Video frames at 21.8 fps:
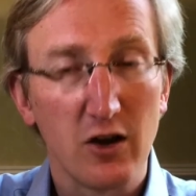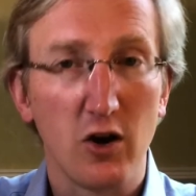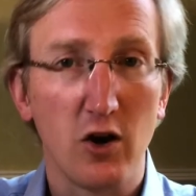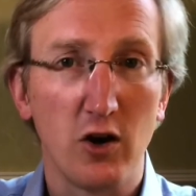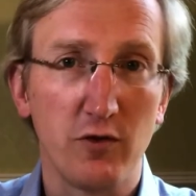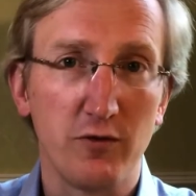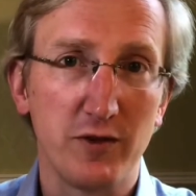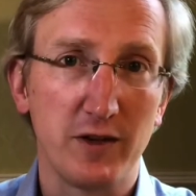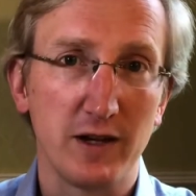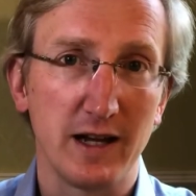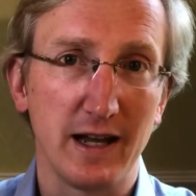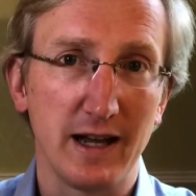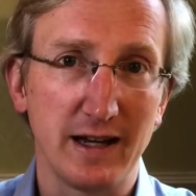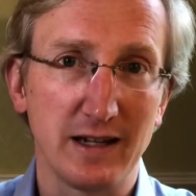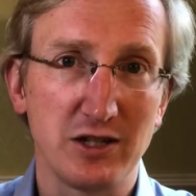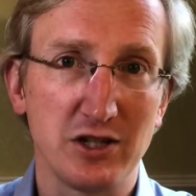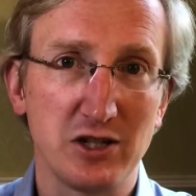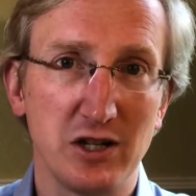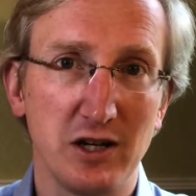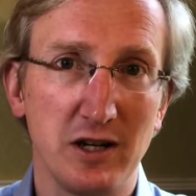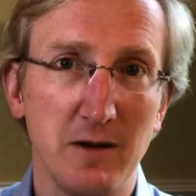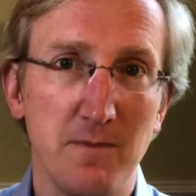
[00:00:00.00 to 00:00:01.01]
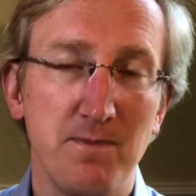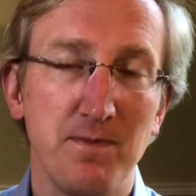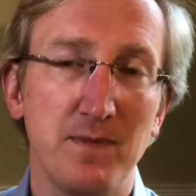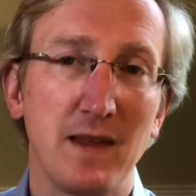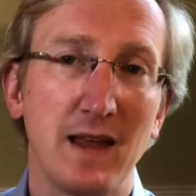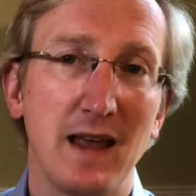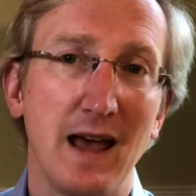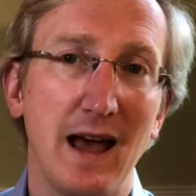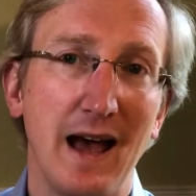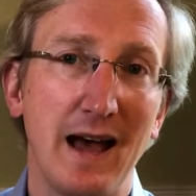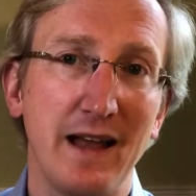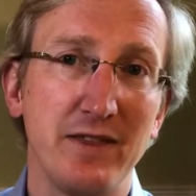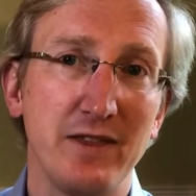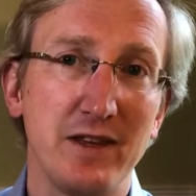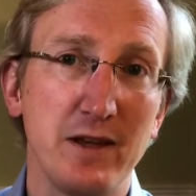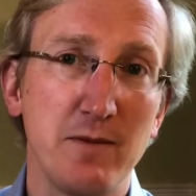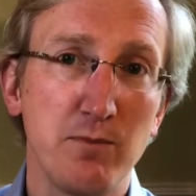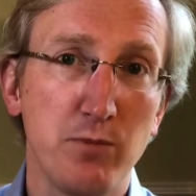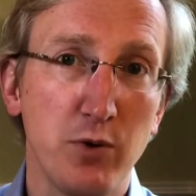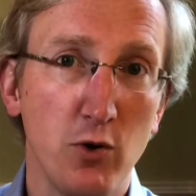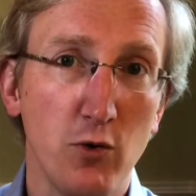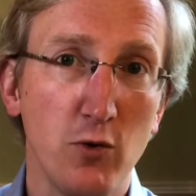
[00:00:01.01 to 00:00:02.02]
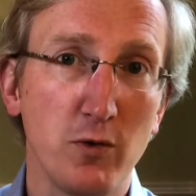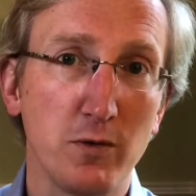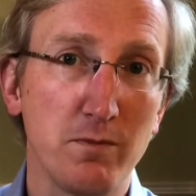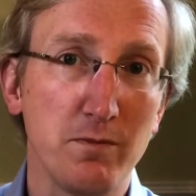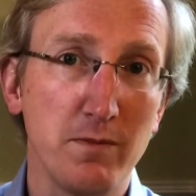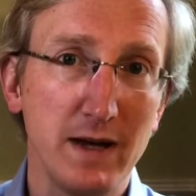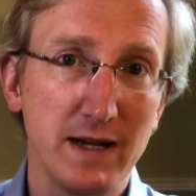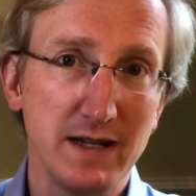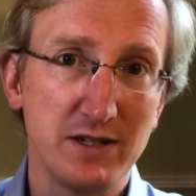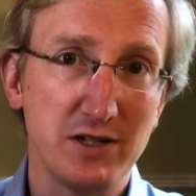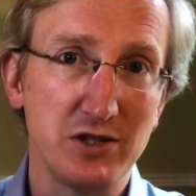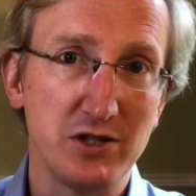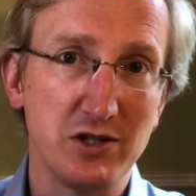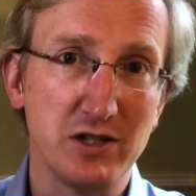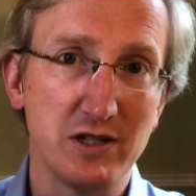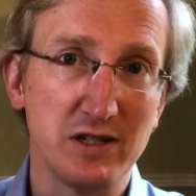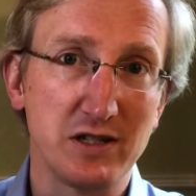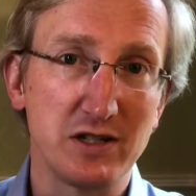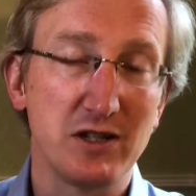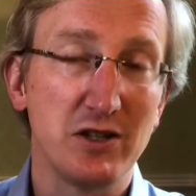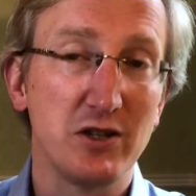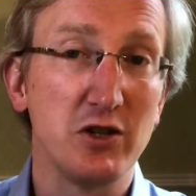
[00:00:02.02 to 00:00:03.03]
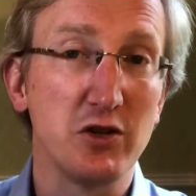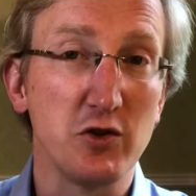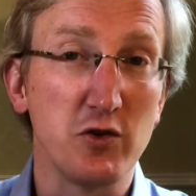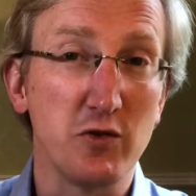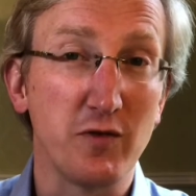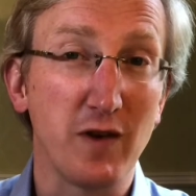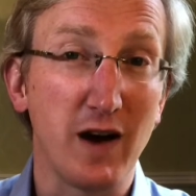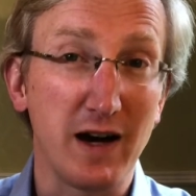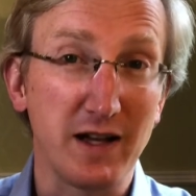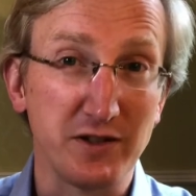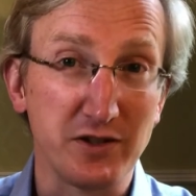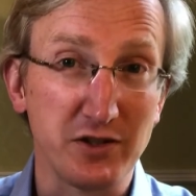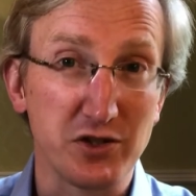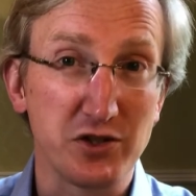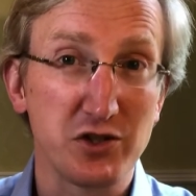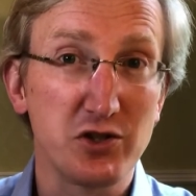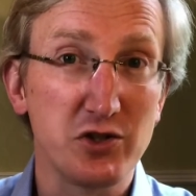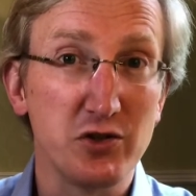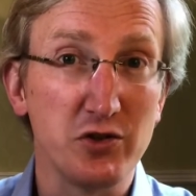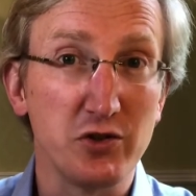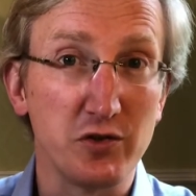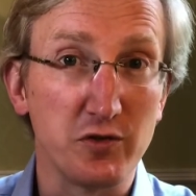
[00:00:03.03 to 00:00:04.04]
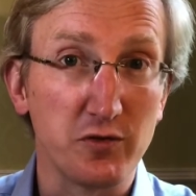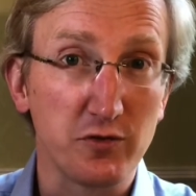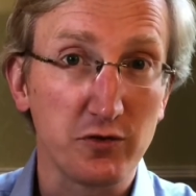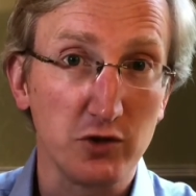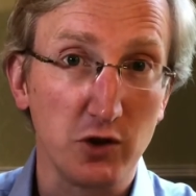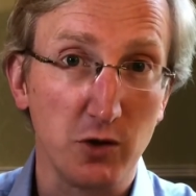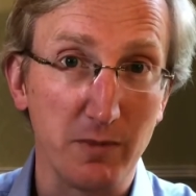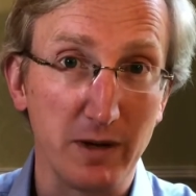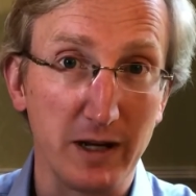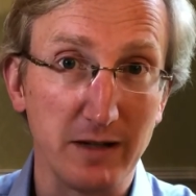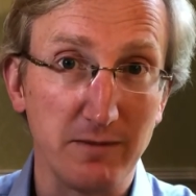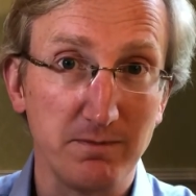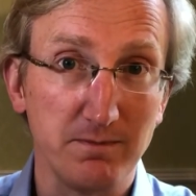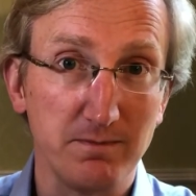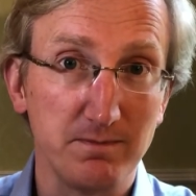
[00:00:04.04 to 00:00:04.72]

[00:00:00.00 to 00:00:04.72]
of the lecture and the important messages that you've understood from it.